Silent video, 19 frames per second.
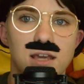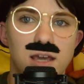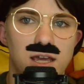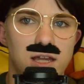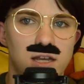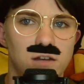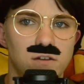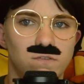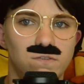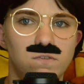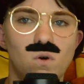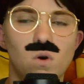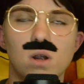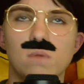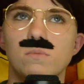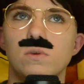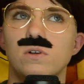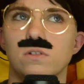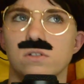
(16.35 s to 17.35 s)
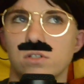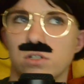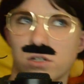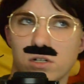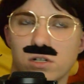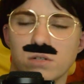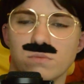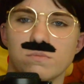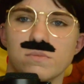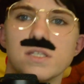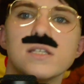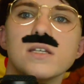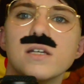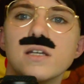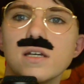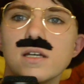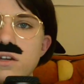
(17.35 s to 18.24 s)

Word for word: in formal terms,